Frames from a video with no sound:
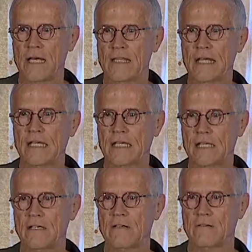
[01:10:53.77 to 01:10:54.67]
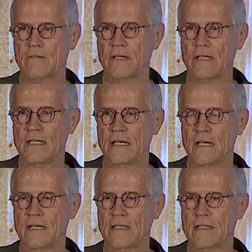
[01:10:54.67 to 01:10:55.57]
They give
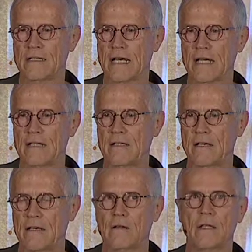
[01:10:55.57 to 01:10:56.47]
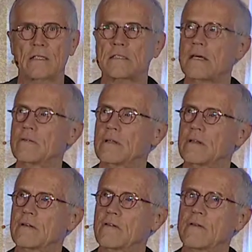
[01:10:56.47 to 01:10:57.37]
uh, nine, uh, not seven,
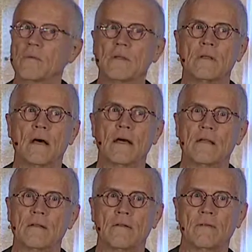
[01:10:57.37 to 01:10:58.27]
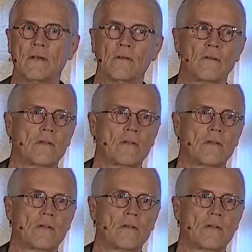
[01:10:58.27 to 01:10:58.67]
excuse me, nine figures.